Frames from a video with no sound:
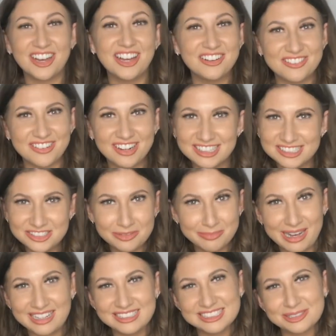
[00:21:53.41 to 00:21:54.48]
over
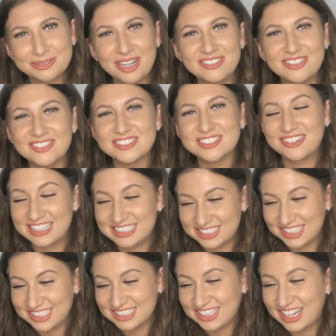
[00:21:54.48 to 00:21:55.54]
£100 worth of scratch
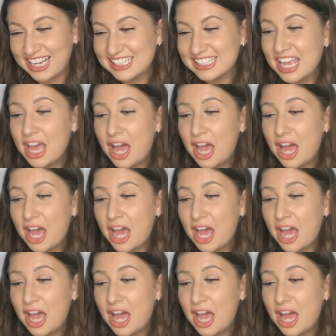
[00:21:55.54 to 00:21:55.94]
cards guys